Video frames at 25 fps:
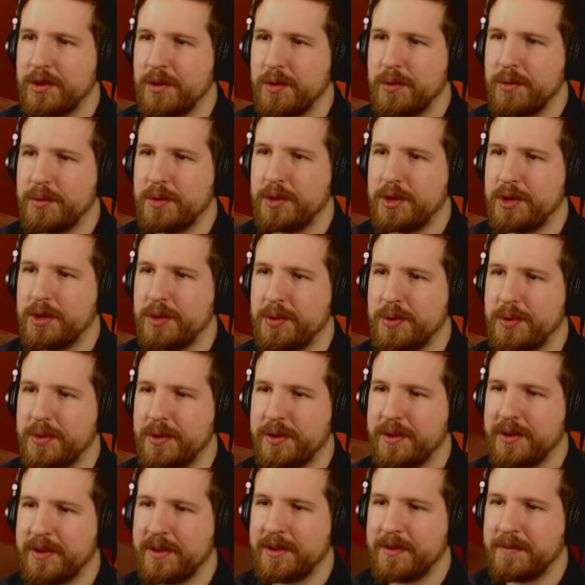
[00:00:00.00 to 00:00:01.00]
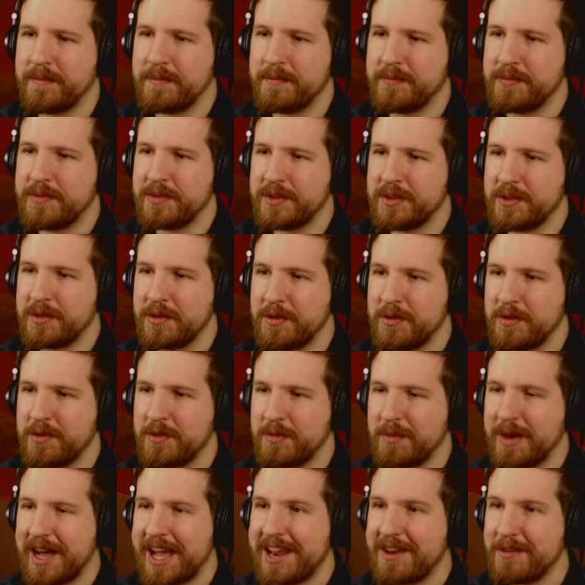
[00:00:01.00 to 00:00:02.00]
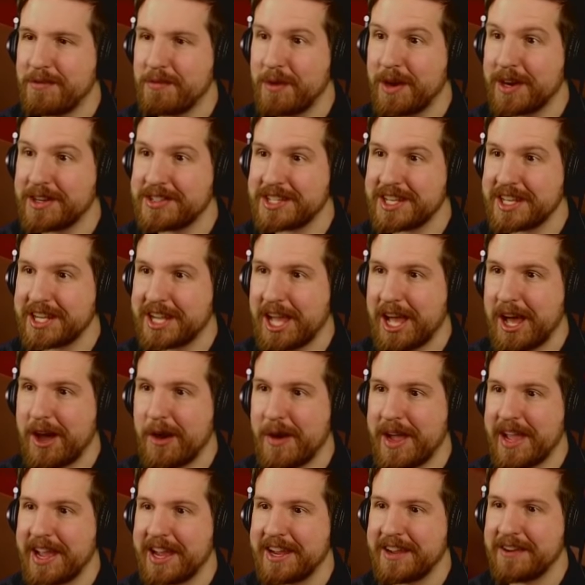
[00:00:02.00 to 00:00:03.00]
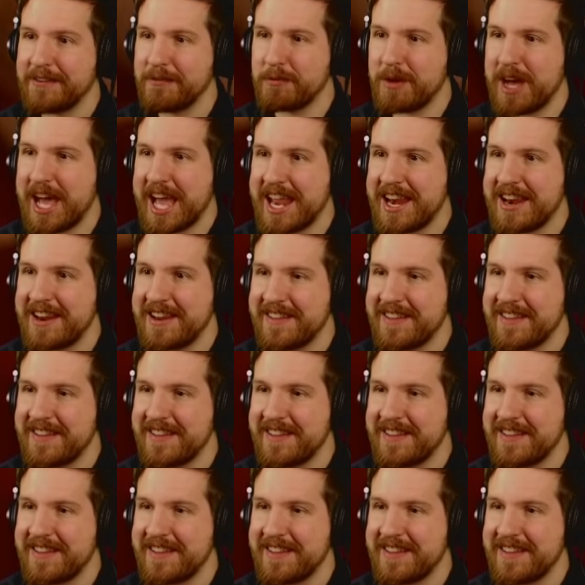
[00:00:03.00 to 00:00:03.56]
Phew. What? Where's it going? What?